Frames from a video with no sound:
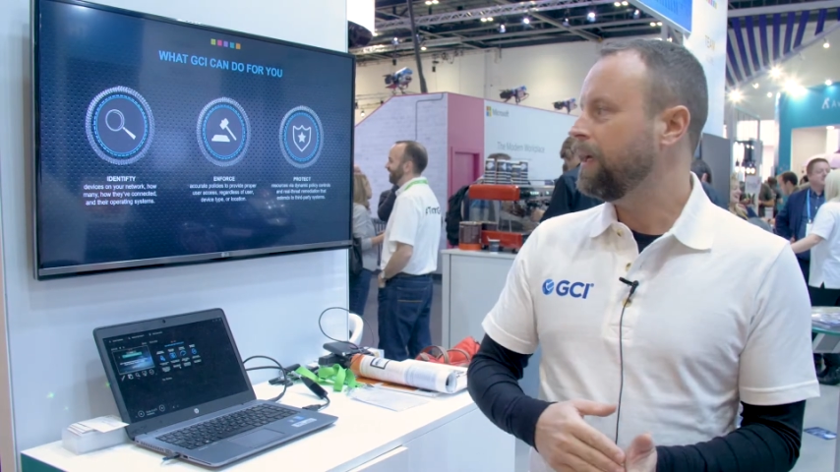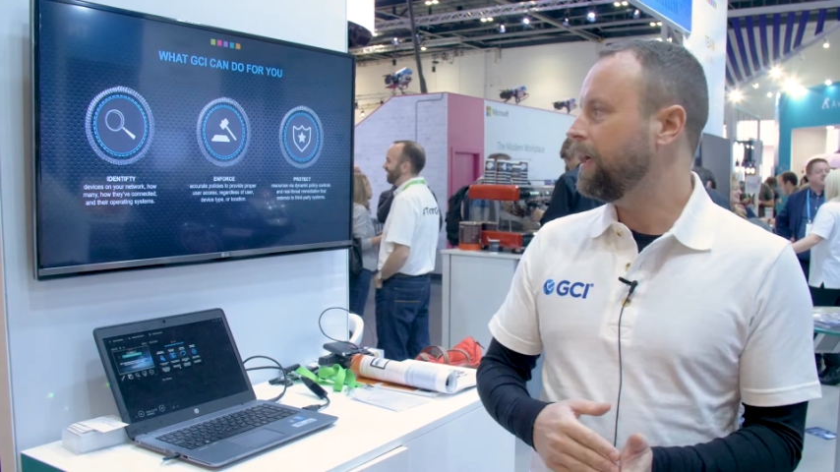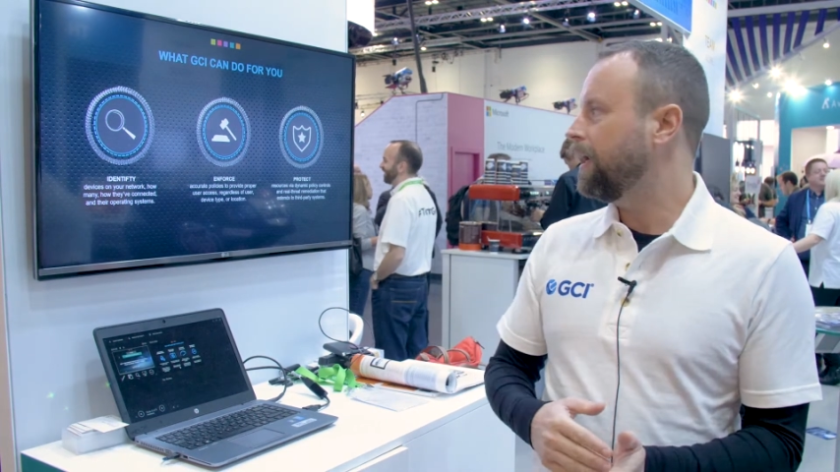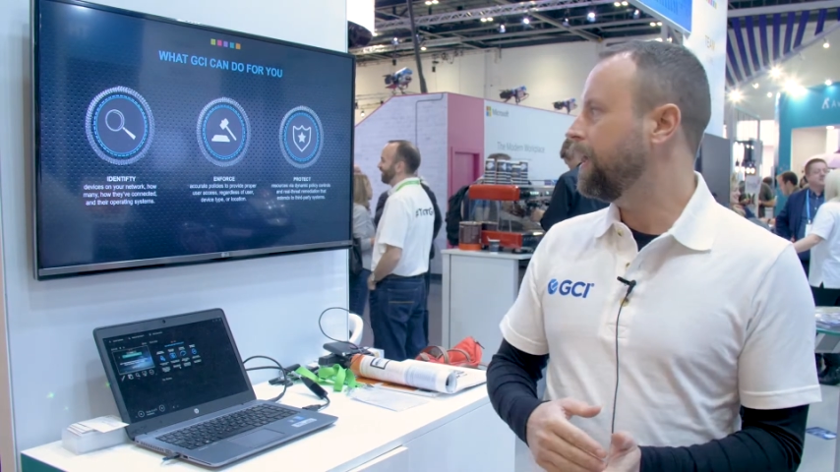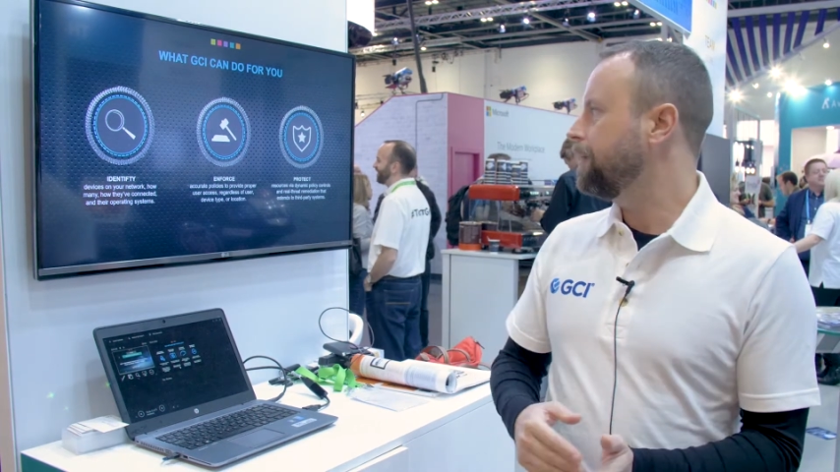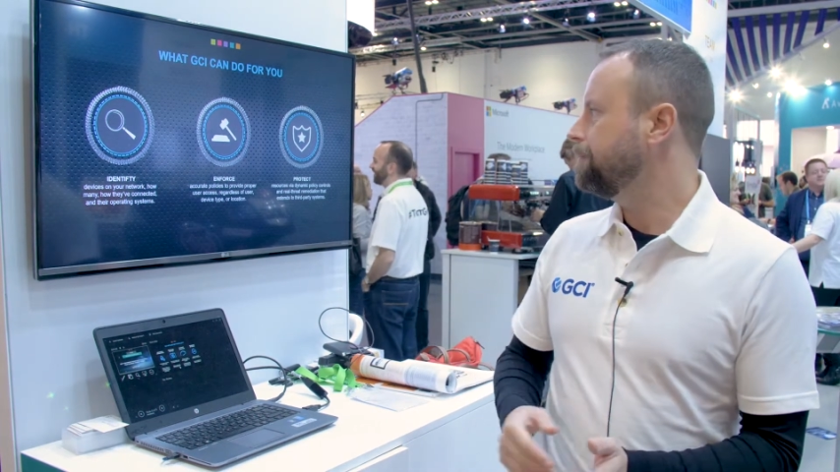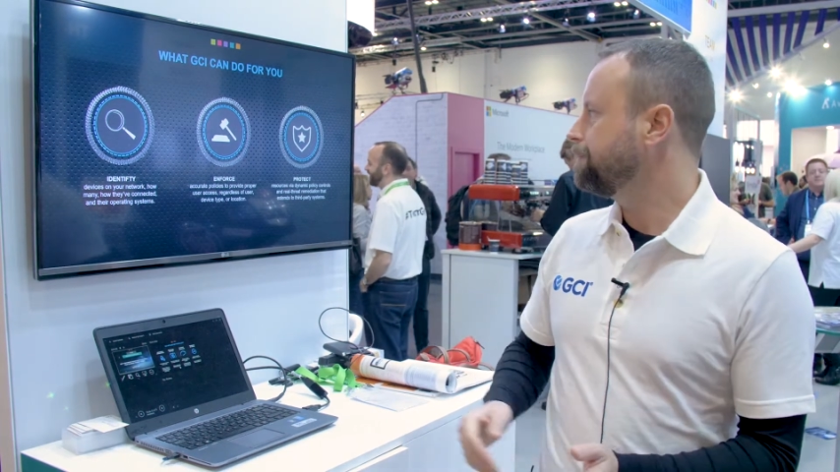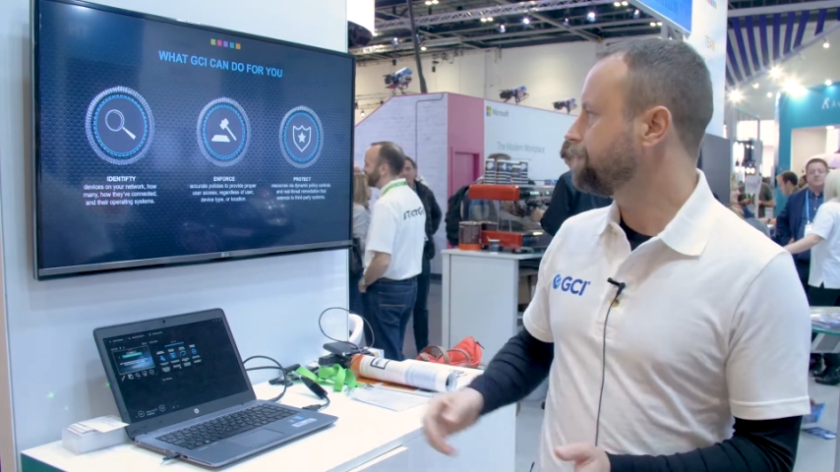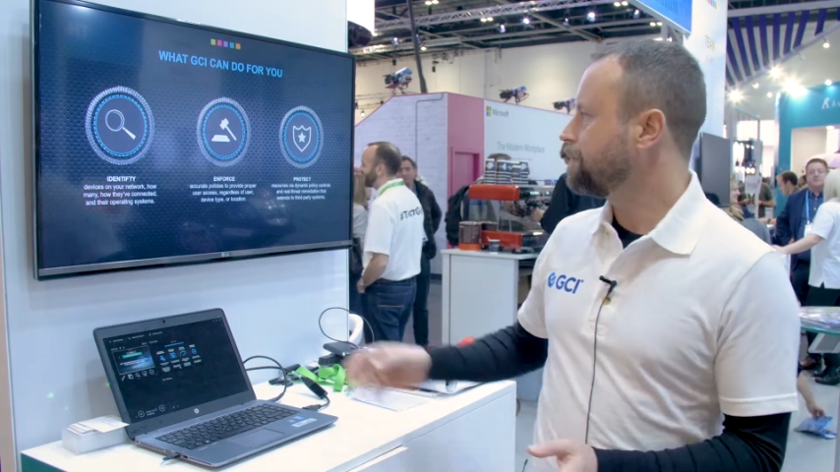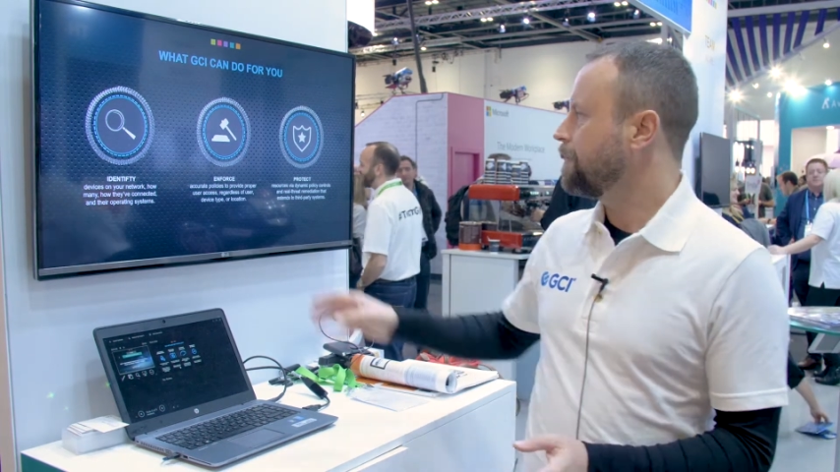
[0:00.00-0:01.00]
and
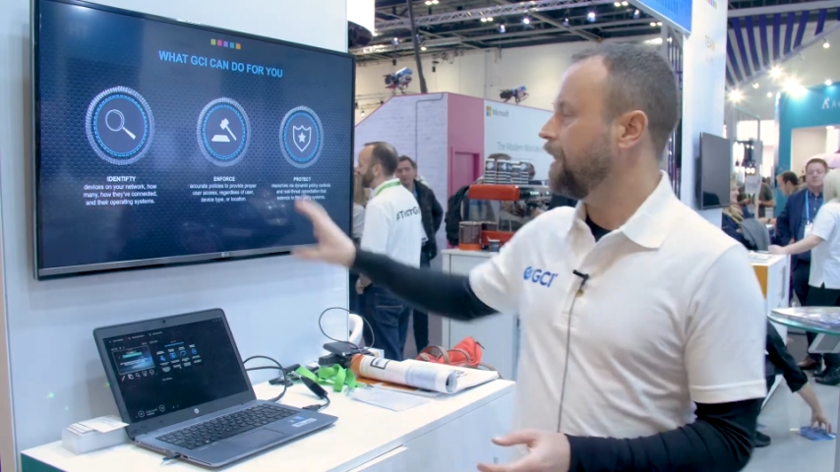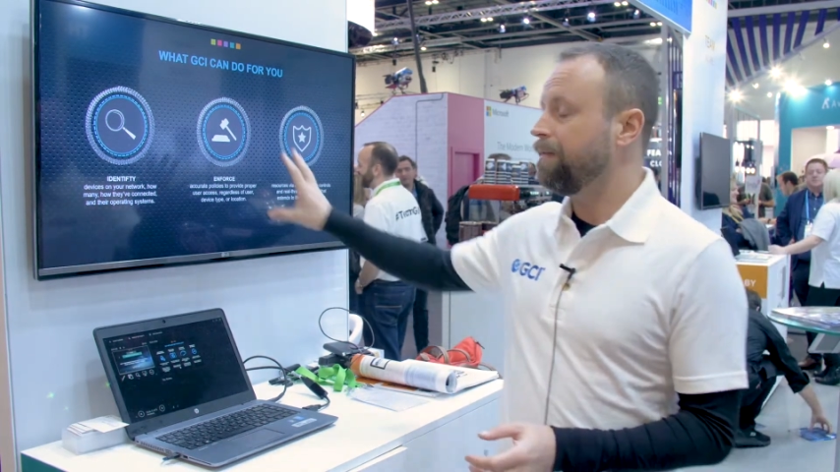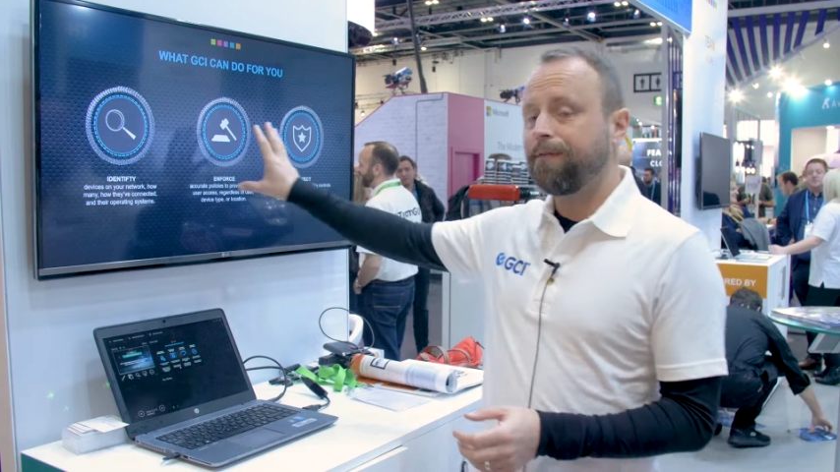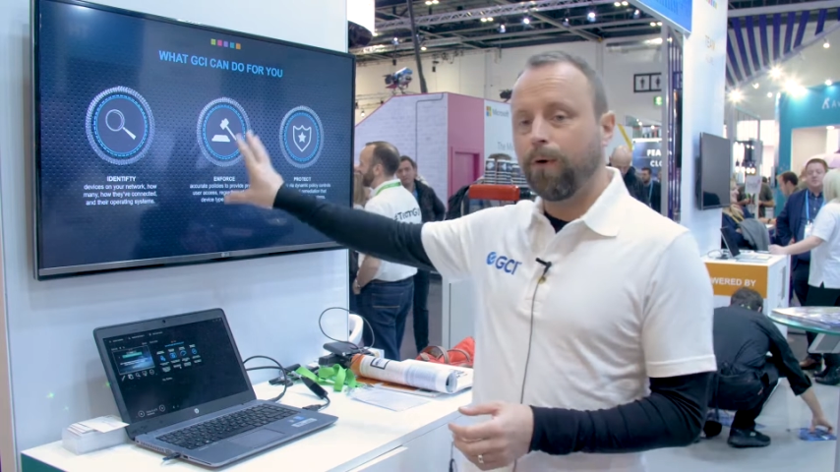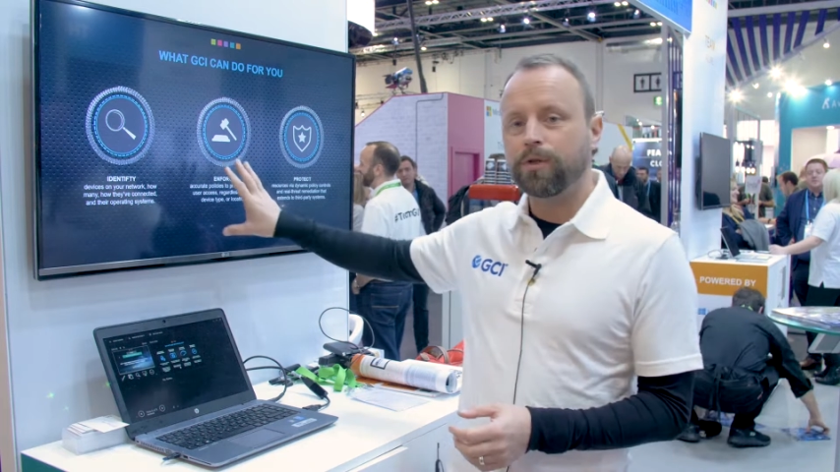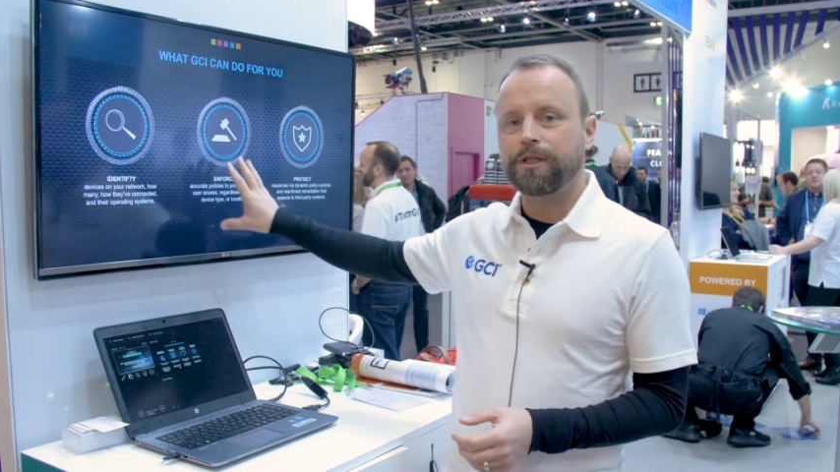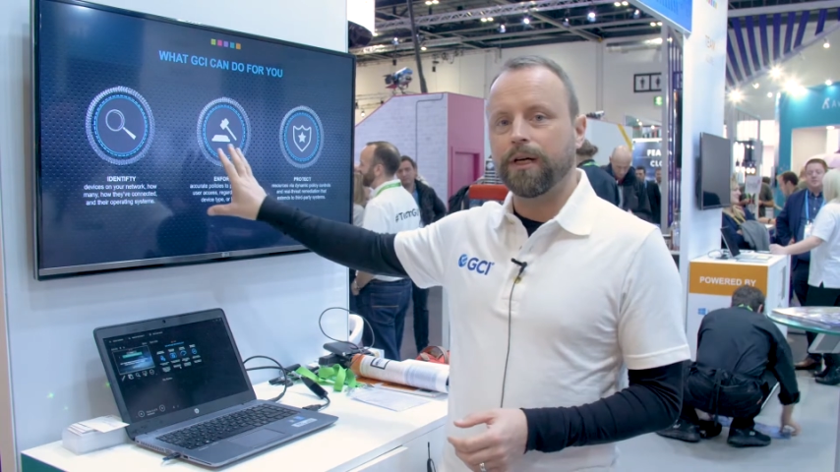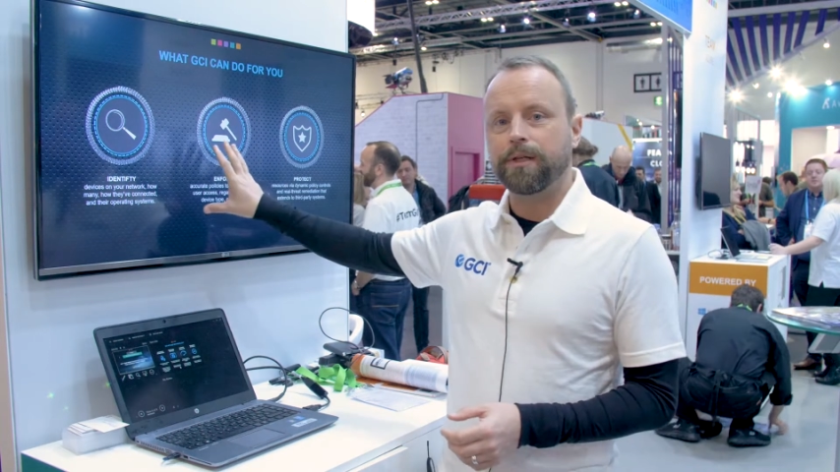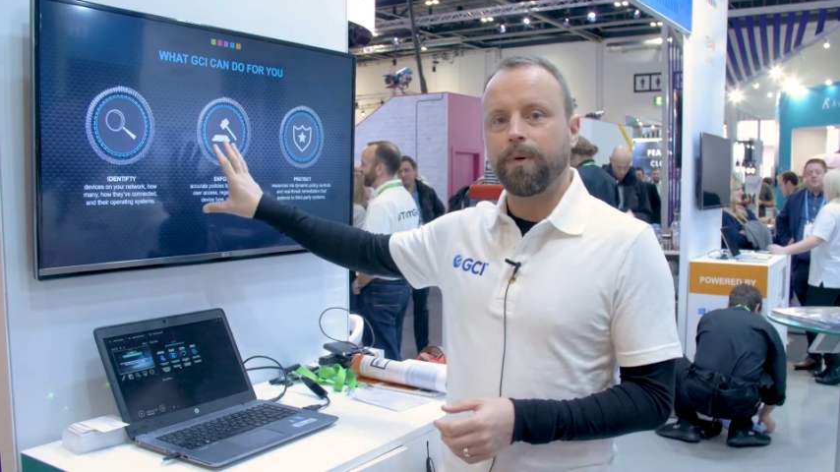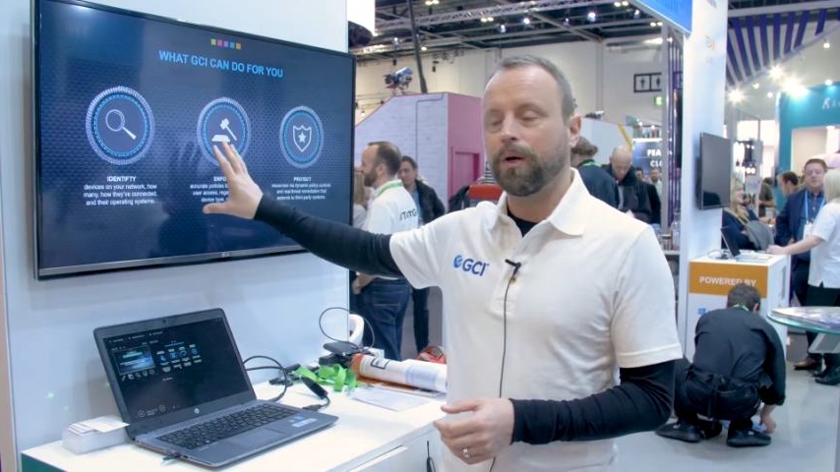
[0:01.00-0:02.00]
enforce
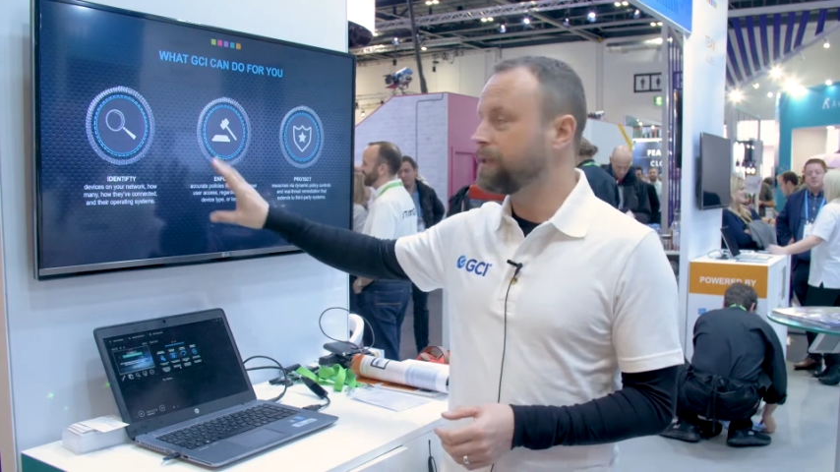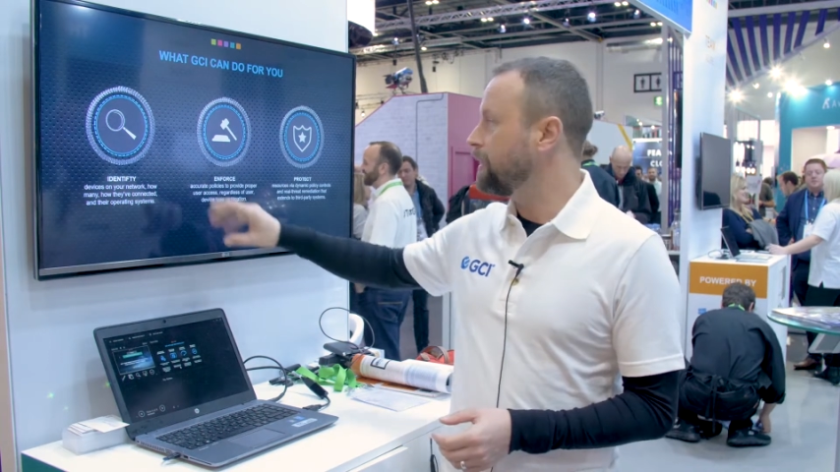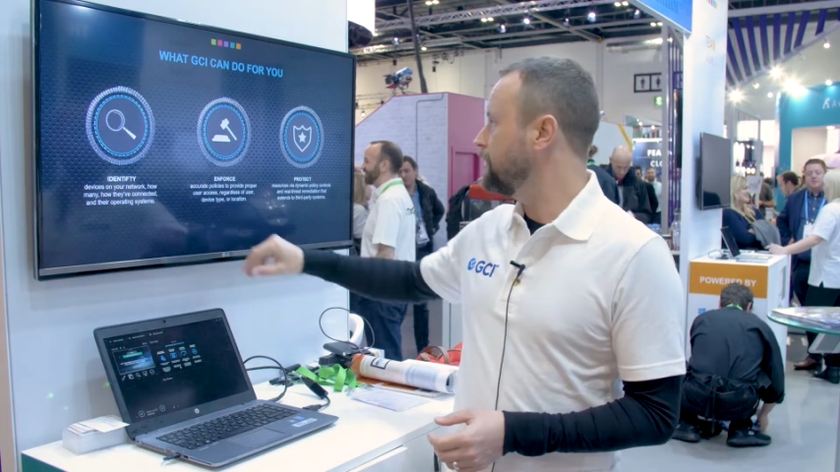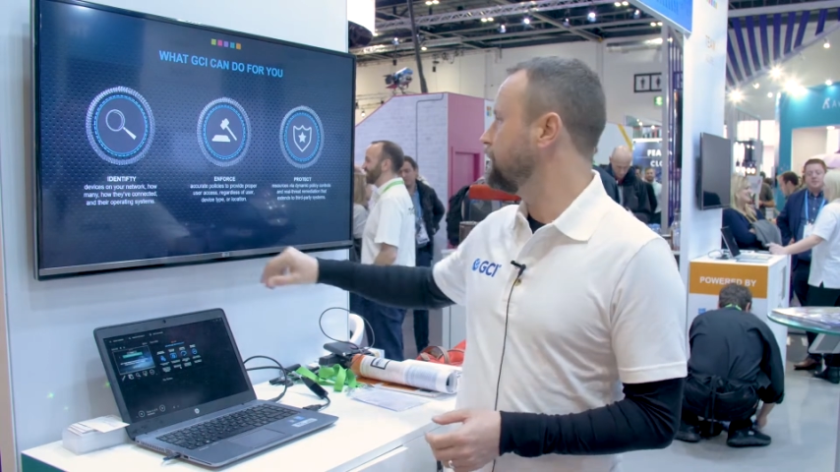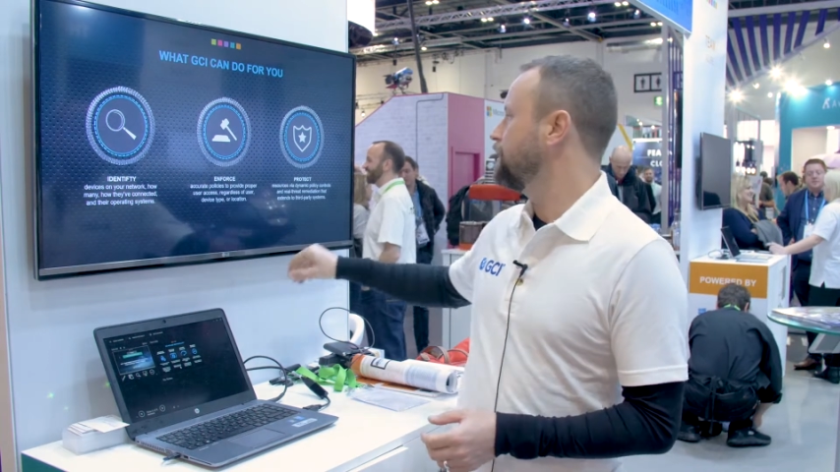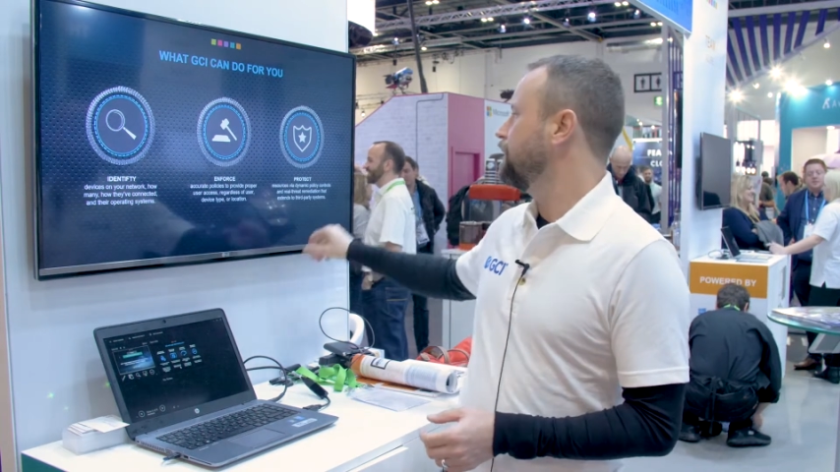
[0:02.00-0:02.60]
those policies,